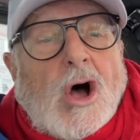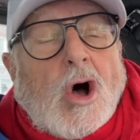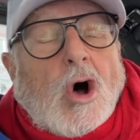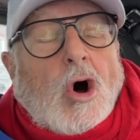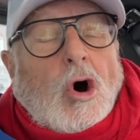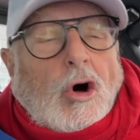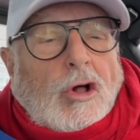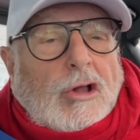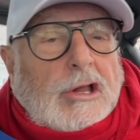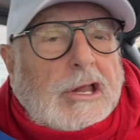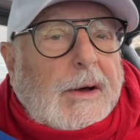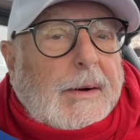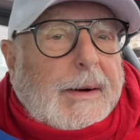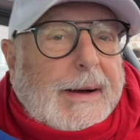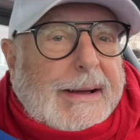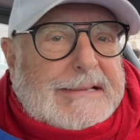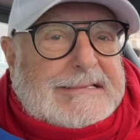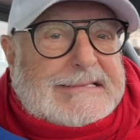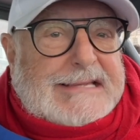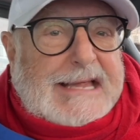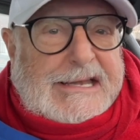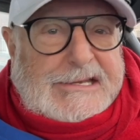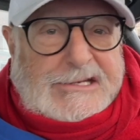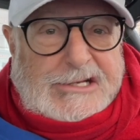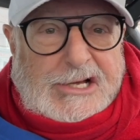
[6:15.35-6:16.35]
Although I
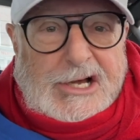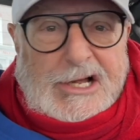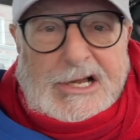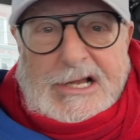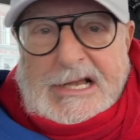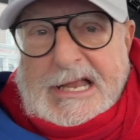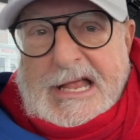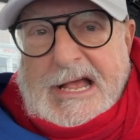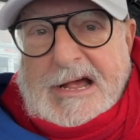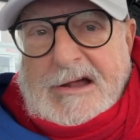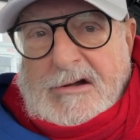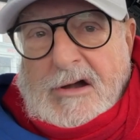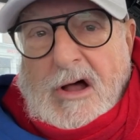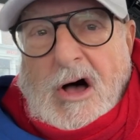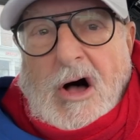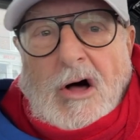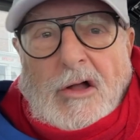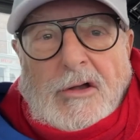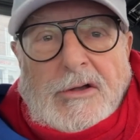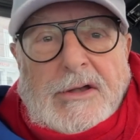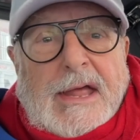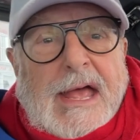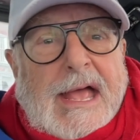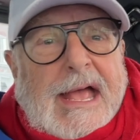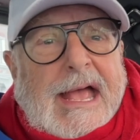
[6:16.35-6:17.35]
said earlier
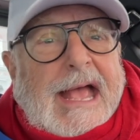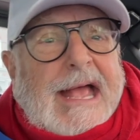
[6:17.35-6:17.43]
on,